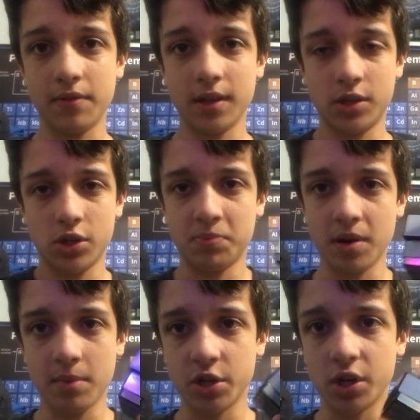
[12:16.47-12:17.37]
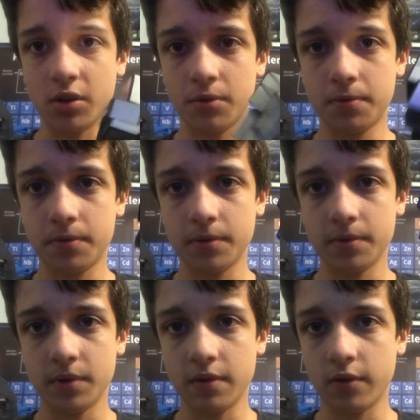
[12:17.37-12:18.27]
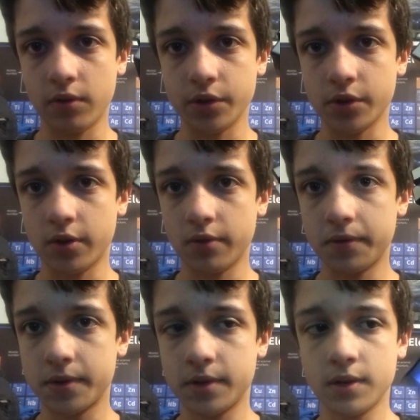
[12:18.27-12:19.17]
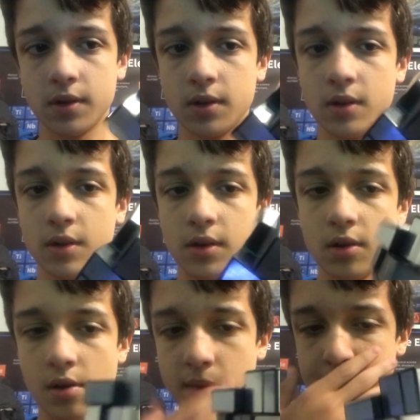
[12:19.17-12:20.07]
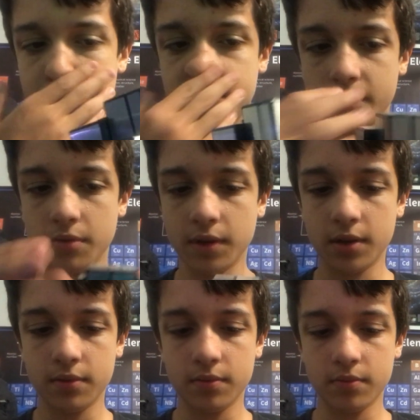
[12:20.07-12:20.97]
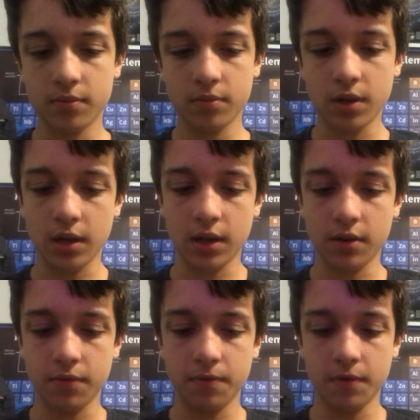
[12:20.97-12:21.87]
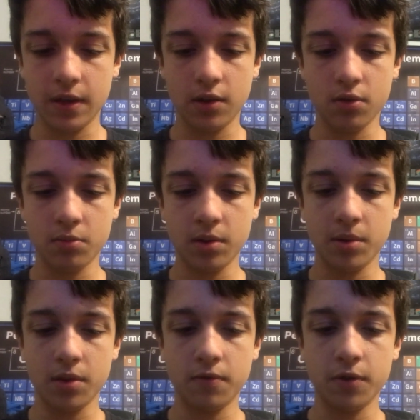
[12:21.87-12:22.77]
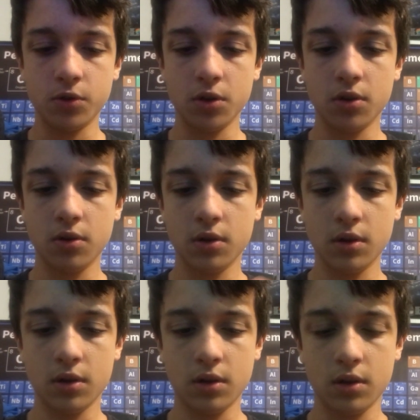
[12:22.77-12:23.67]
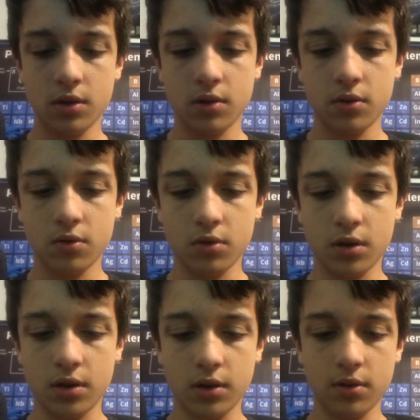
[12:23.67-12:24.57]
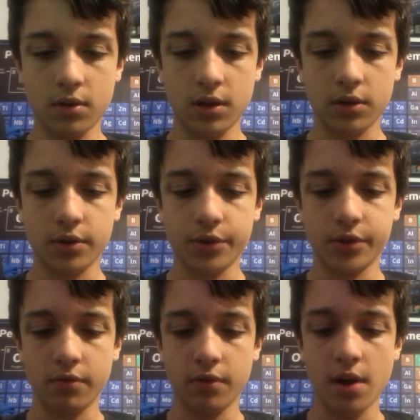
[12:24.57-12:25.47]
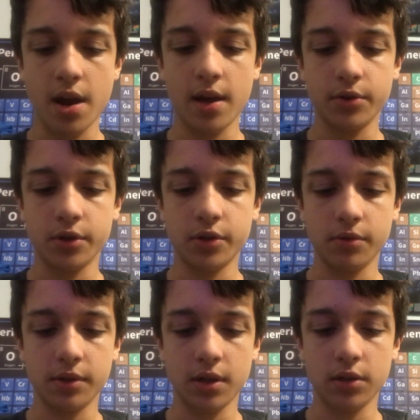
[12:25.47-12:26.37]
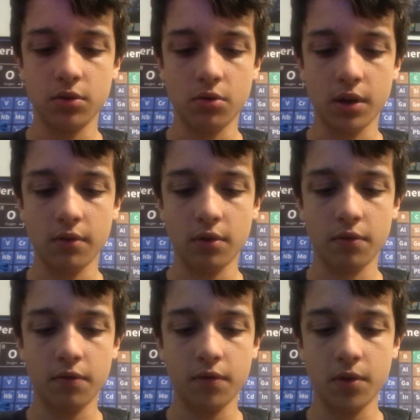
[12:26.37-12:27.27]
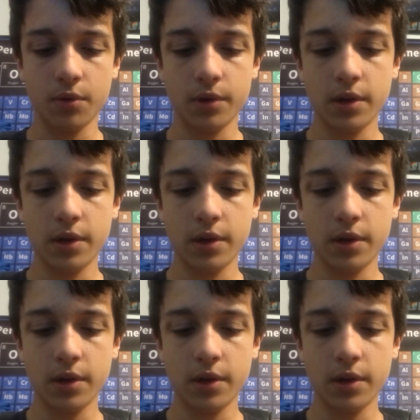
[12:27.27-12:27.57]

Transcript: It's just been on my shelf, never really solved. I ended up solving it like in a video maybe in the future, or you know what, I'll solve it right now just so it's not too quick of a review.